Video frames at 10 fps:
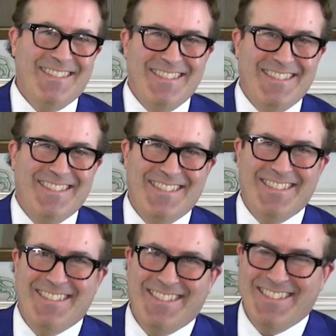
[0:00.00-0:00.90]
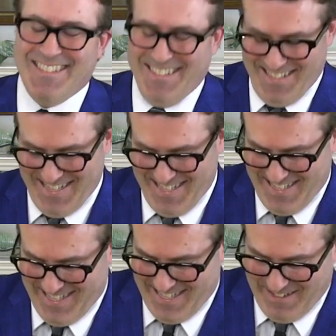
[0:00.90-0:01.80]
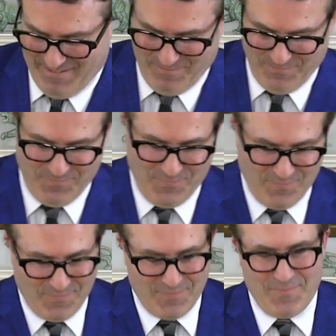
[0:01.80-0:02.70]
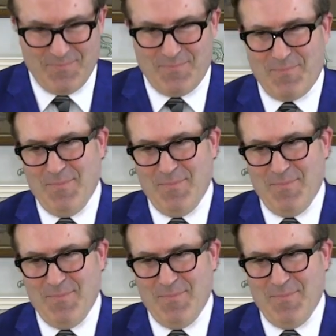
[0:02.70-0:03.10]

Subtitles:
(silence)